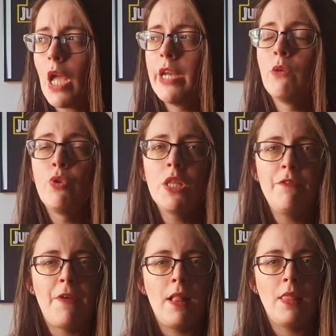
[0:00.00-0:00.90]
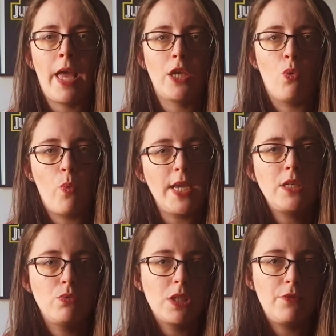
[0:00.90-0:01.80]
And it really felt like a
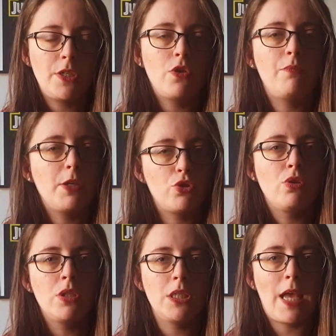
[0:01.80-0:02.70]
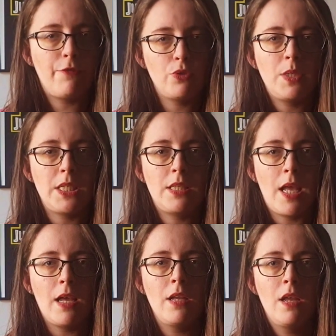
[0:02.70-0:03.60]
weight was lifted off my shoulders after we did
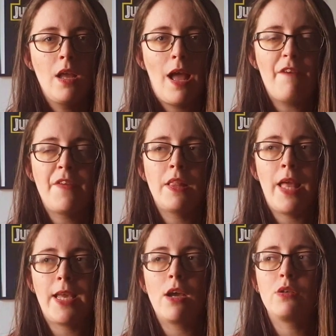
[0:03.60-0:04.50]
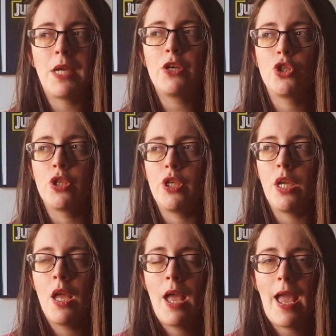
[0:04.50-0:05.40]
that. I felt like I could
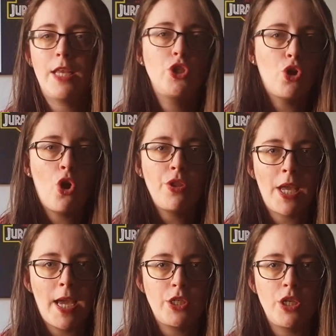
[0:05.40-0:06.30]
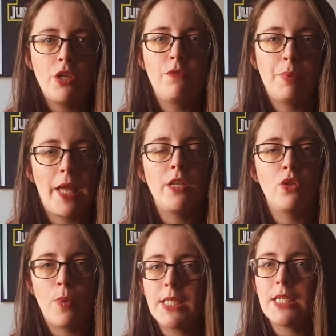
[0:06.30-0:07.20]
actually enjoy the idea of planning
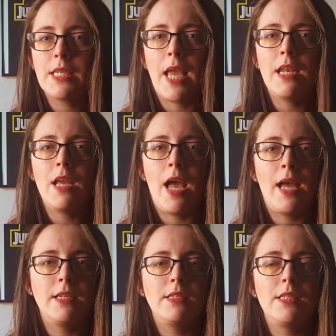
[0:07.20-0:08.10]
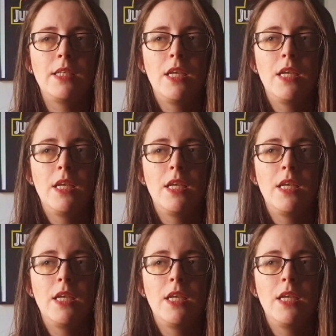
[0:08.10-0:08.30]
the wedding again and